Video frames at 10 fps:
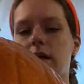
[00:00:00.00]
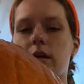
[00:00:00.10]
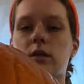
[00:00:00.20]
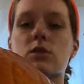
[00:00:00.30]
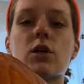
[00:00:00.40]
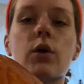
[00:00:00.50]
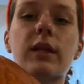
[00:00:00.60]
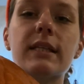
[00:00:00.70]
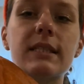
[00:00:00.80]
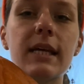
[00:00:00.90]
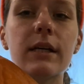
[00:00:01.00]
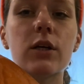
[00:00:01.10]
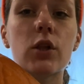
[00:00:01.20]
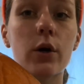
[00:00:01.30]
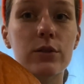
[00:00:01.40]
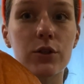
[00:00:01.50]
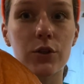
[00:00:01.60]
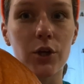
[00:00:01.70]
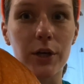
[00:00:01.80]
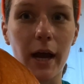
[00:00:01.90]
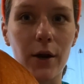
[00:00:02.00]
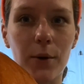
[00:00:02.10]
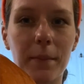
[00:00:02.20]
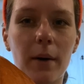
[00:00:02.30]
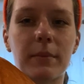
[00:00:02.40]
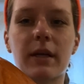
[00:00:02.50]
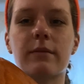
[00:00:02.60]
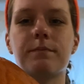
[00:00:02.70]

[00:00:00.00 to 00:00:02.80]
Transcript: So let's take a closer look at our pumpkin.